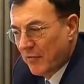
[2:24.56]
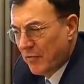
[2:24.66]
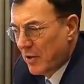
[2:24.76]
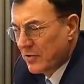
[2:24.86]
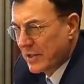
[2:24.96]

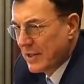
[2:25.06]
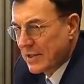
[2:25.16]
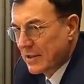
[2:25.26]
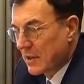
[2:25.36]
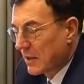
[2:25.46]
Very
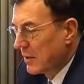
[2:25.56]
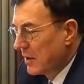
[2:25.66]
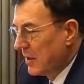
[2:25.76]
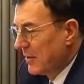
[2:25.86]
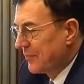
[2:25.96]
delicious. Like
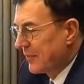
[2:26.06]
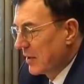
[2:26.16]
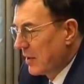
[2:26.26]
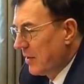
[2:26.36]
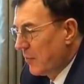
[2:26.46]

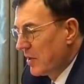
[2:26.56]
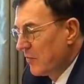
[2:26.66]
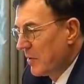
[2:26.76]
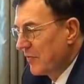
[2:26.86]
one of my